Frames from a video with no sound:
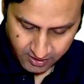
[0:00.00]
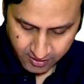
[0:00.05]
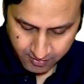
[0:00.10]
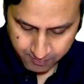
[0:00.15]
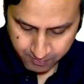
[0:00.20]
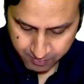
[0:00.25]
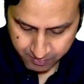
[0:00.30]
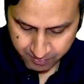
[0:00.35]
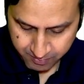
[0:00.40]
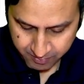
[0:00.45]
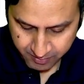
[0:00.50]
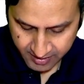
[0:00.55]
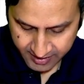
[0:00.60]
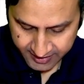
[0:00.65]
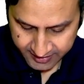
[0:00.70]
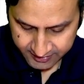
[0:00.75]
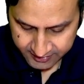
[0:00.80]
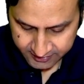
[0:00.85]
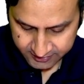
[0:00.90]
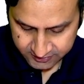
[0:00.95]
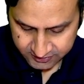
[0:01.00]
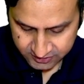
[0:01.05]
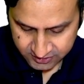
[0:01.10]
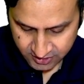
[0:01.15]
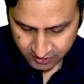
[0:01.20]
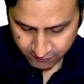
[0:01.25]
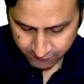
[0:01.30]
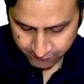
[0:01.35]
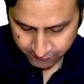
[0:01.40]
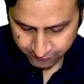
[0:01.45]
a pirates
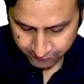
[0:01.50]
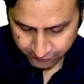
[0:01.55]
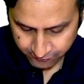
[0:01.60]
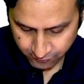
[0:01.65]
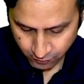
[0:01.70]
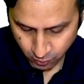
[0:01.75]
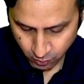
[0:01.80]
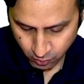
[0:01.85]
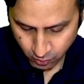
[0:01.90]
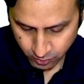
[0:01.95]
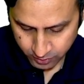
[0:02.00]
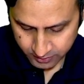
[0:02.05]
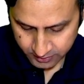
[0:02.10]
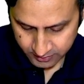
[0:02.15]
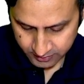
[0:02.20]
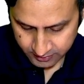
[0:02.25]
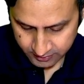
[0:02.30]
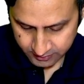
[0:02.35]
for